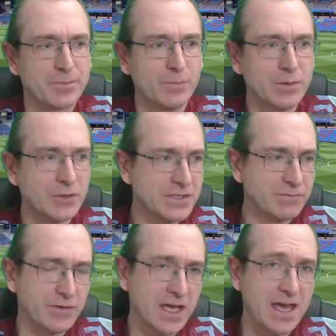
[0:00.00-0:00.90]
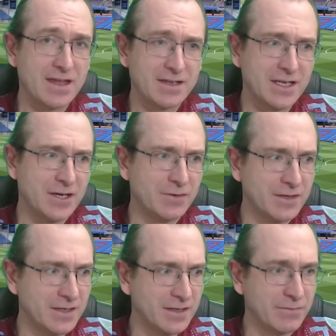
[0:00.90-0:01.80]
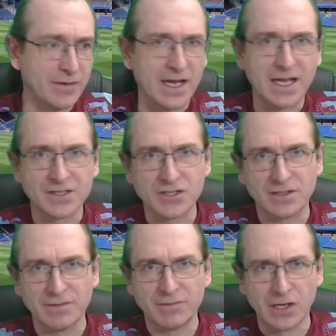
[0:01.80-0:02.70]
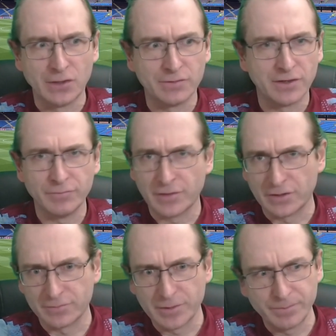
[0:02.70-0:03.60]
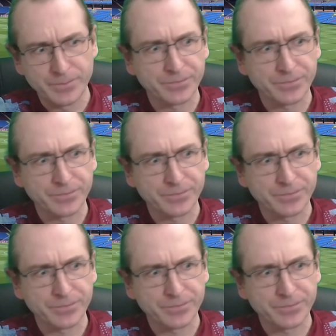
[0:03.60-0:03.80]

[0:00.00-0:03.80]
we mustn't forget, you know, the financial involvement.